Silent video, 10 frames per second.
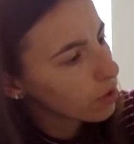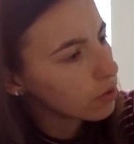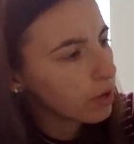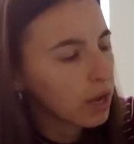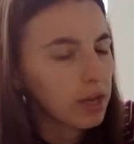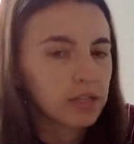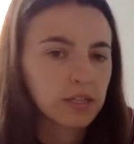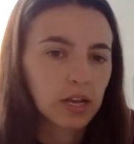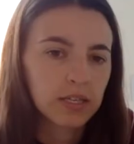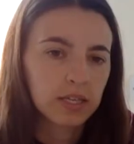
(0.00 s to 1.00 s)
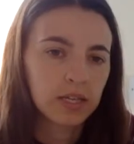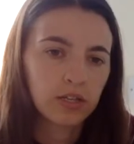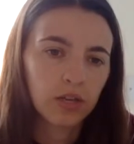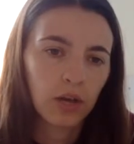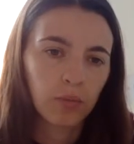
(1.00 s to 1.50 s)
Okay, so let's
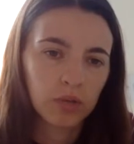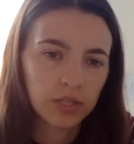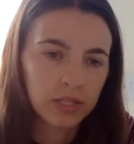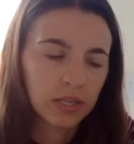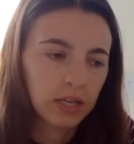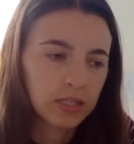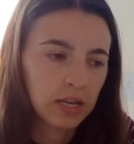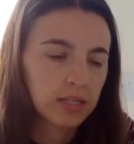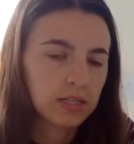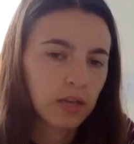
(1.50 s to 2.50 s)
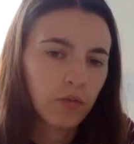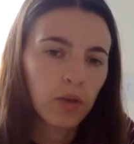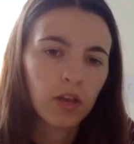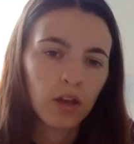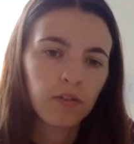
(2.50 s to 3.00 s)
interpret this data. Let's see if we
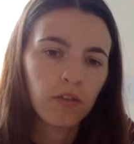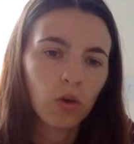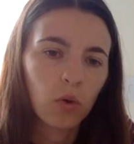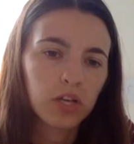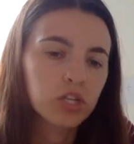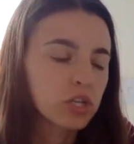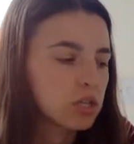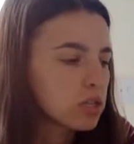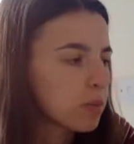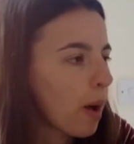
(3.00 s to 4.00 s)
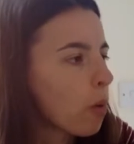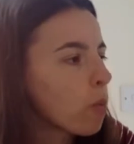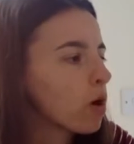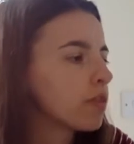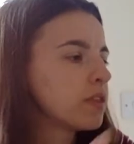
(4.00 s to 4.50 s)
can answer questions about
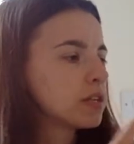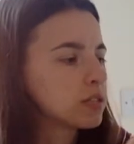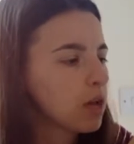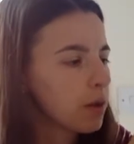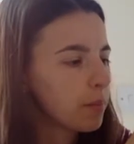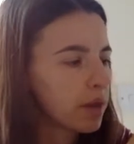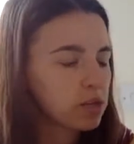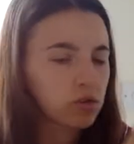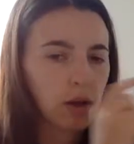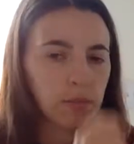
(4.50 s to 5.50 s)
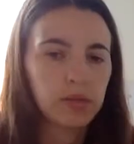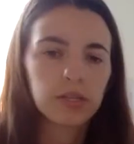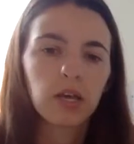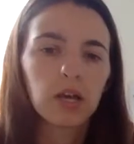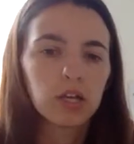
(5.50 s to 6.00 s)
what this pictogram
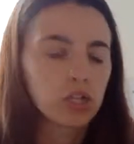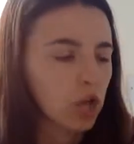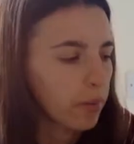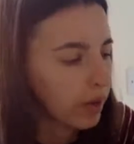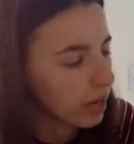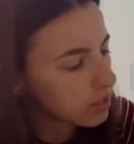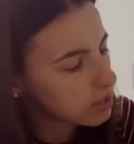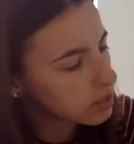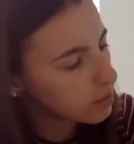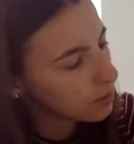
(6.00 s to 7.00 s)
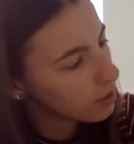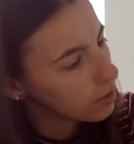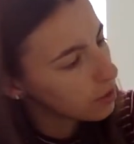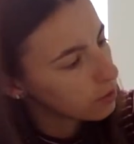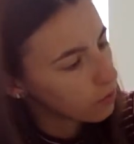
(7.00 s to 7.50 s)
is showing us.
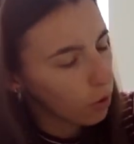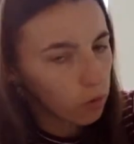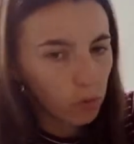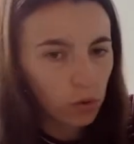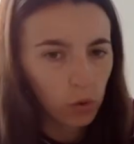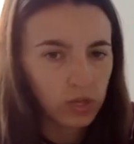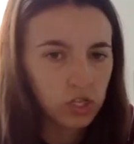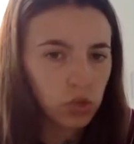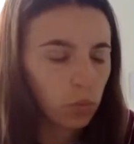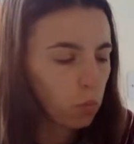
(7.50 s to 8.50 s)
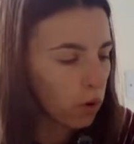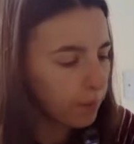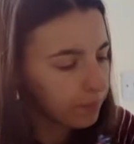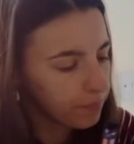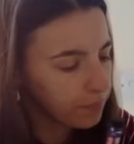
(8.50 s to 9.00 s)
So, question
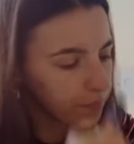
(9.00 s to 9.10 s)
one.